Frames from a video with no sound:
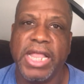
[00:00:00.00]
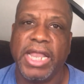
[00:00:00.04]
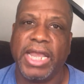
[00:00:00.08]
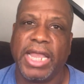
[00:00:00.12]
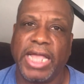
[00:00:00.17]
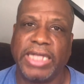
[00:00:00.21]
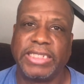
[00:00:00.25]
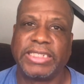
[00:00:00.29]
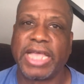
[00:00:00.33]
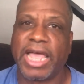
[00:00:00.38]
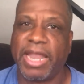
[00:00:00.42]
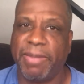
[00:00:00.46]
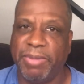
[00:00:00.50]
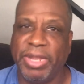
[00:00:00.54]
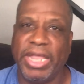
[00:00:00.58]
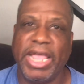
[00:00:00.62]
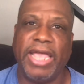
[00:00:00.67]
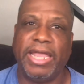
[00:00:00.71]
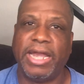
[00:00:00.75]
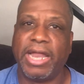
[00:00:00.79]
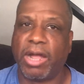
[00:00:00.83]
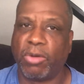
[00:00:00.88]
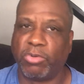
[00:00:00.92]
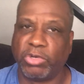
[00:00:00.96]
Like, it's got to be
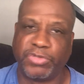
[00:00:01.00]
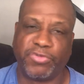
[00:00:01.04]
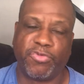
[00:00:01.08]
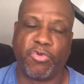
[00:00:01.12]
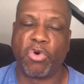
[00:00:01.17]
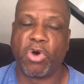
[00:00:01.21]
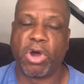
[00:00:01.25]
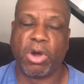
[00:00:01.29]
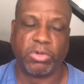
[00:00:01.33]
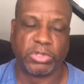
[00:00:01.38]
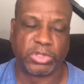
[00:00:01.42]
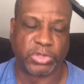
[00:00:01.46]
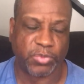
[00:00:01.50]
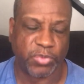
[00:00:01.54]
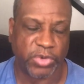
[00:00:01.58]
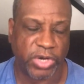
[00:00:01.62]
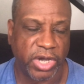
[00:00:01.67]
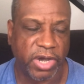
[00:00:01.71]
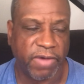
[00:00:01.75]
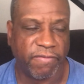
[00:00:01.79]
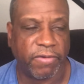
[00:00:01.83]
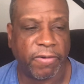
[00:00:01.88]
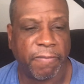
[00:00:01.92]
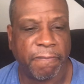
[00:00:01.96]
8 hours, 4 hours,
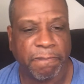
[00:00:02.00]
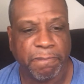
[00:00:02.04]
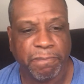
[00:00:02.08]
whatever.